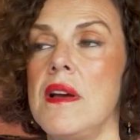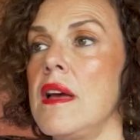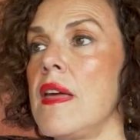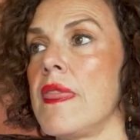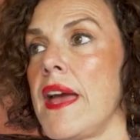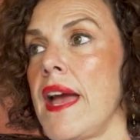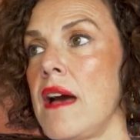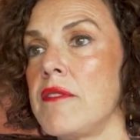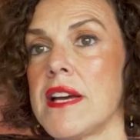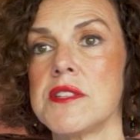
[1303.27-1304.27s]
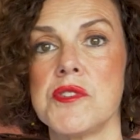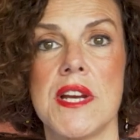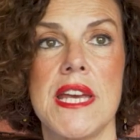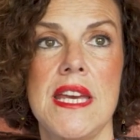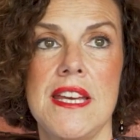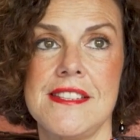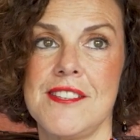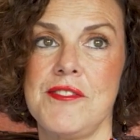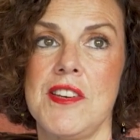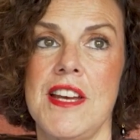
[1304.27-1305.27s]
They have extra keys if you
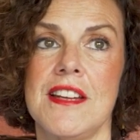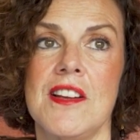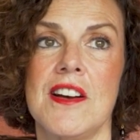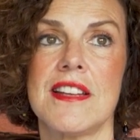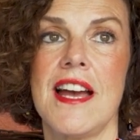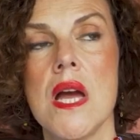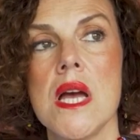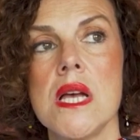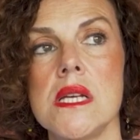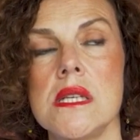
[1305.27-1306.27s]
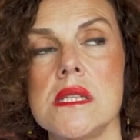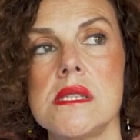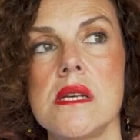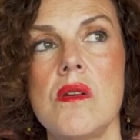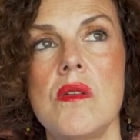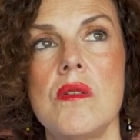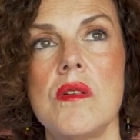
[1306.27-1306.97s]
get locked out. So